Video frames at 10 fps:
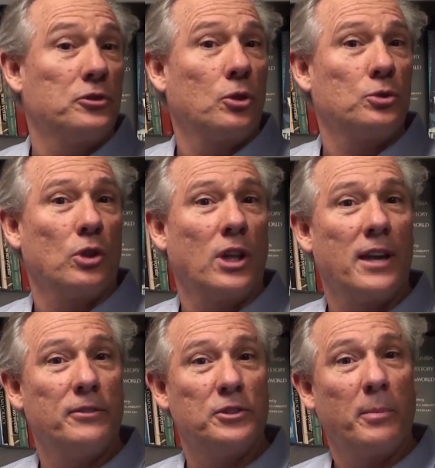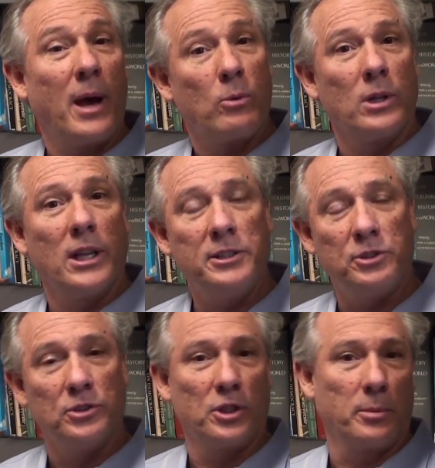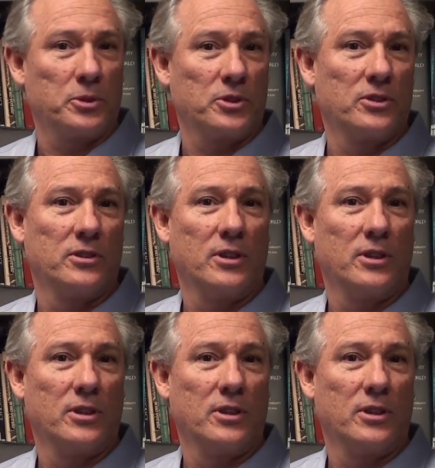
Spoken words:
social life is about relationships.